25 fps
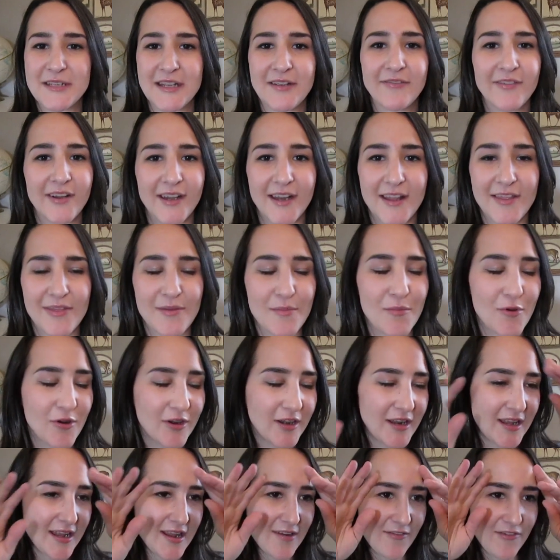to get ready in the
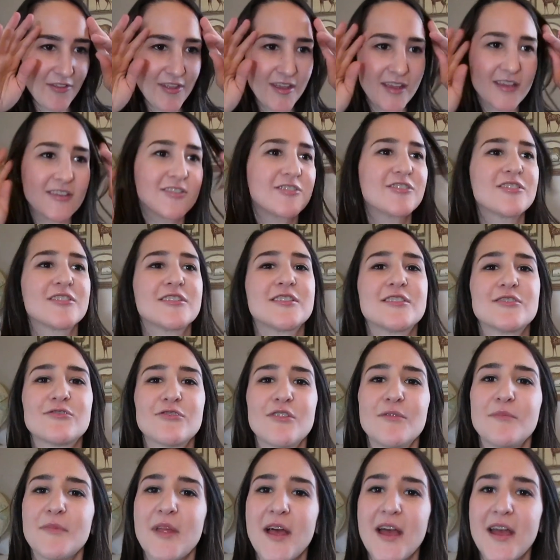morning. Everything is just
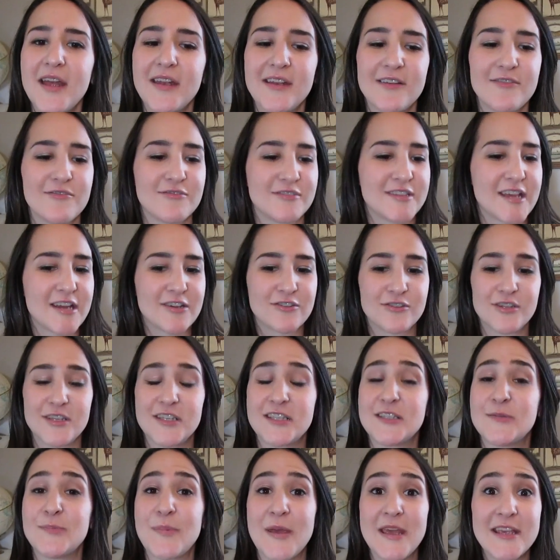streamlined and there's actually
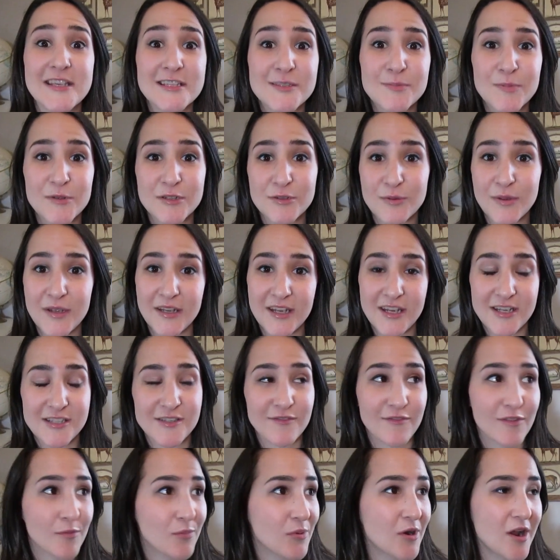space between
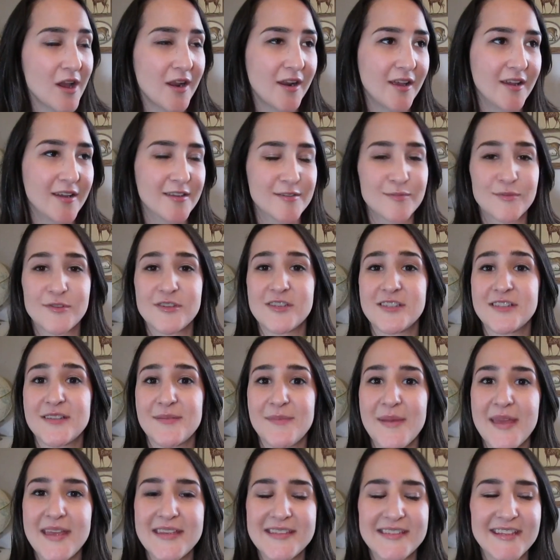each of the products, which is
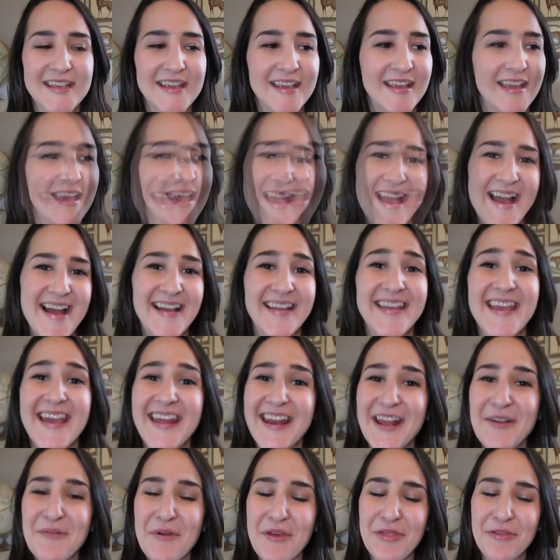amazing.
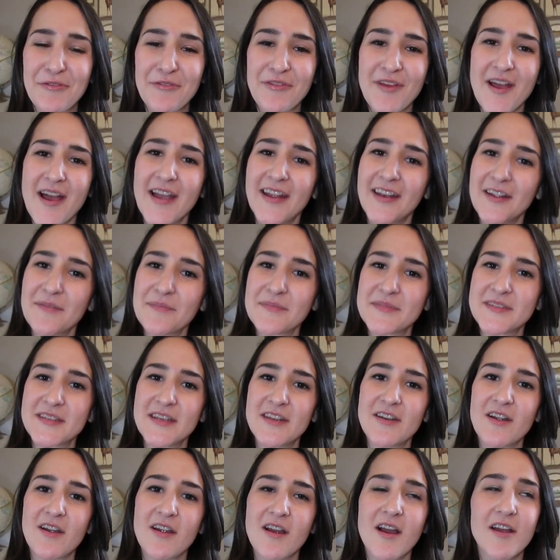Again, I went through the items
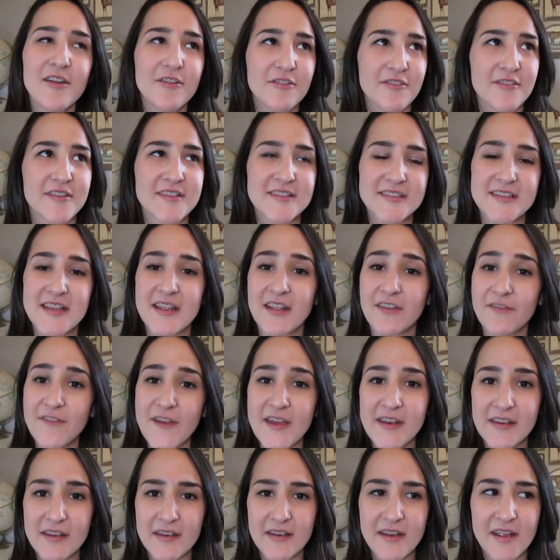in our under the sink
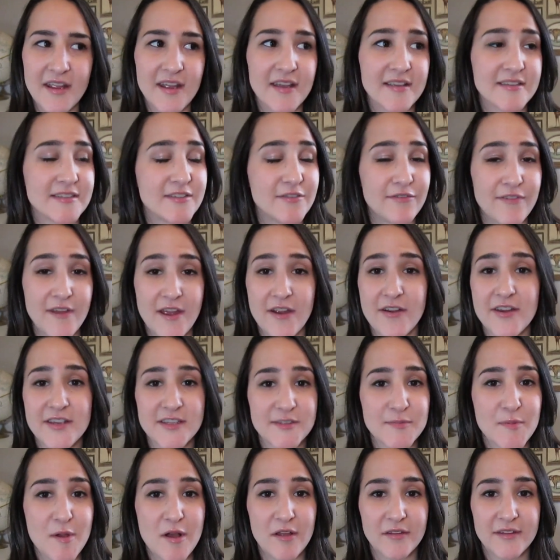vanity. It's very
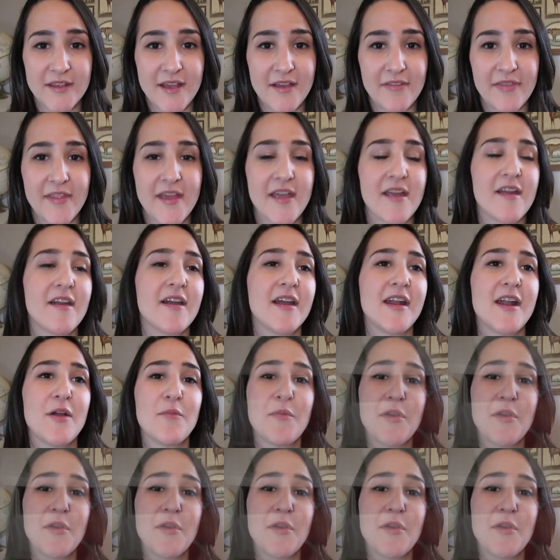small down there. And I